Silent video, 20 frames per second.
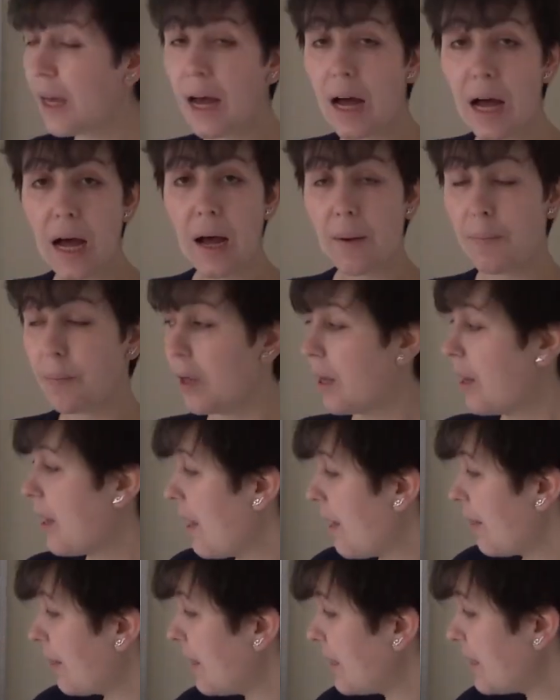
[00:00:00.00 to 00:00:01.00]
up.
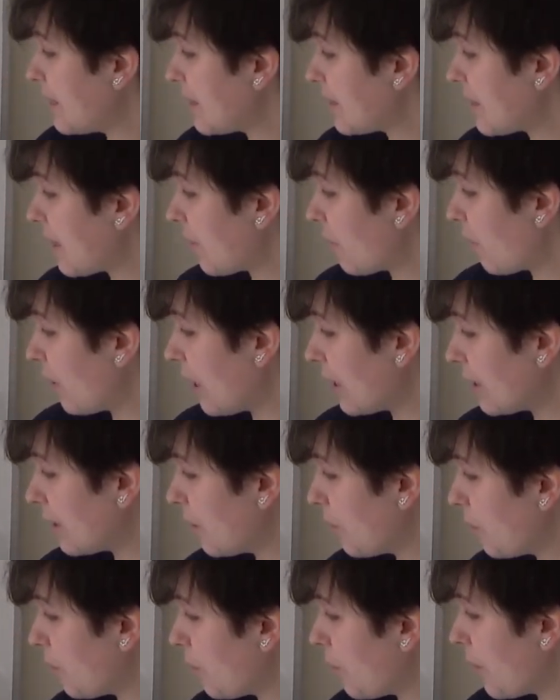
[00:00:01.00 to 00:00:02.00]
This is the
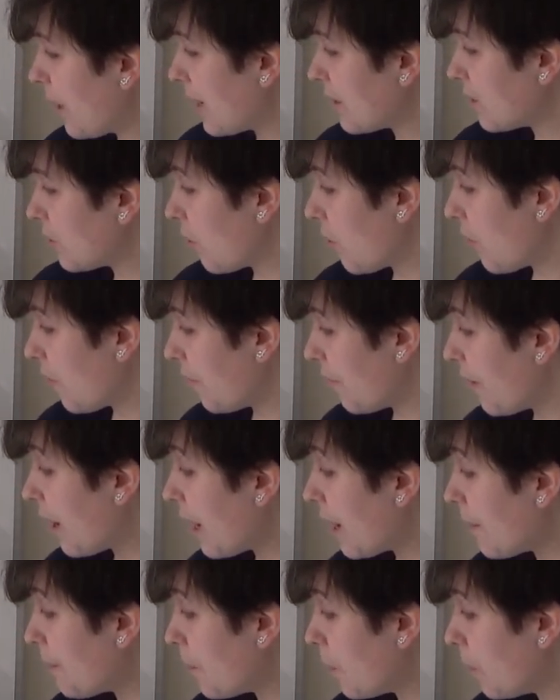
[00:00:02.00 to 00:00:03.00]
relative price of
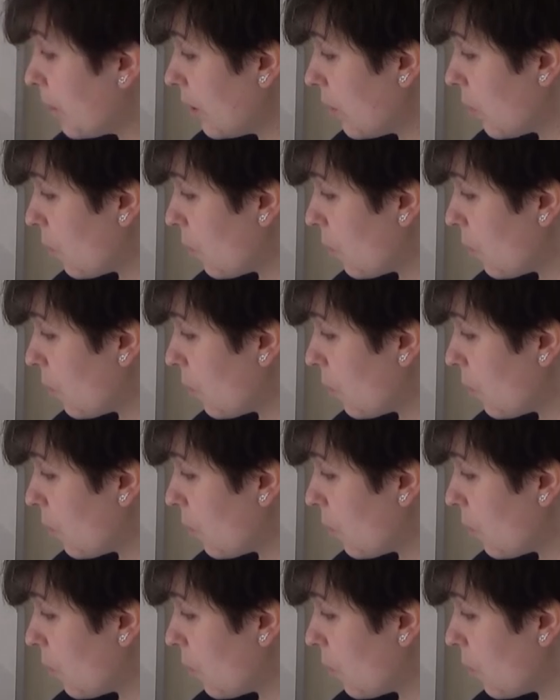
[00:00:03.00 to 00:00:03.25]
apple,